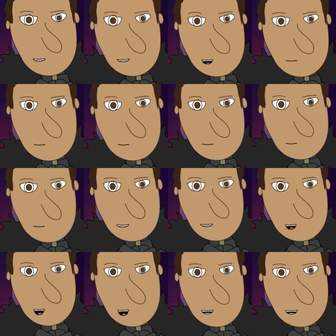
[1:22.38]
Kirk,
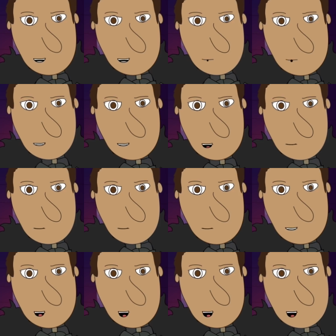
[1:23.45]
I need your help.
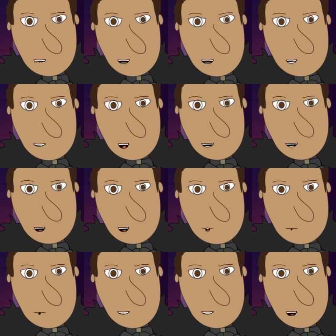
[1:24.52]
I think I have a
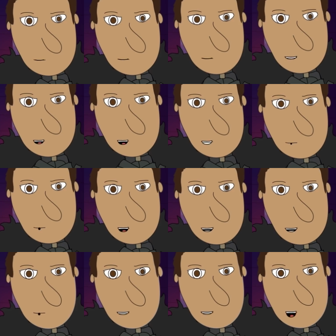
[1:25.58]
new subject that you can
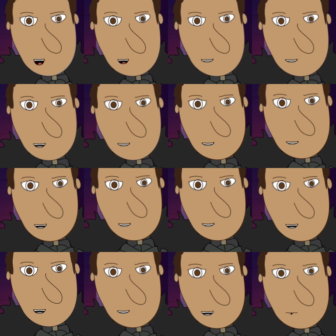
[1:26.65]
use for the case
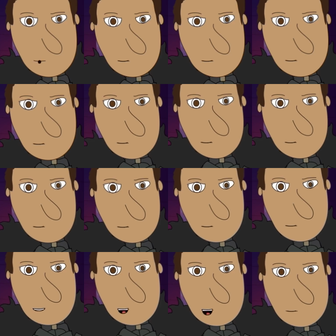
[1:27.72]
season 2.
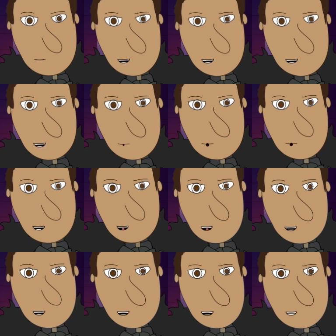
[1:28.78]
I really really
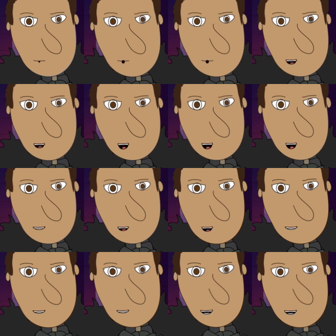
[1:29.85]
need you to crack this
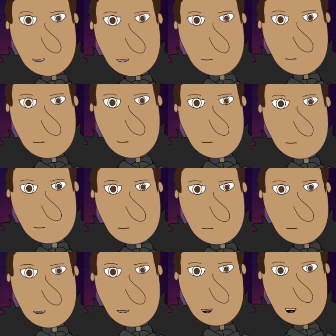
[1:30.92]
case.
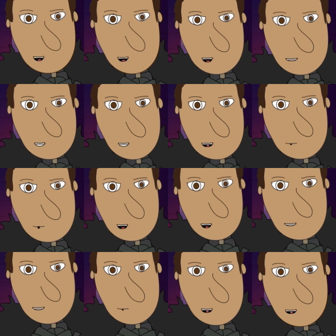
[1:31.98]
It has gone
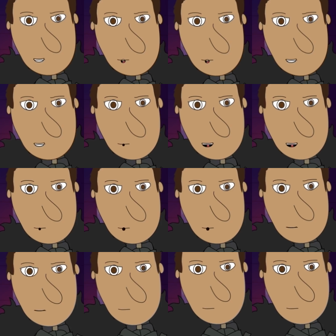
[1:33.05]
unsolved for too long.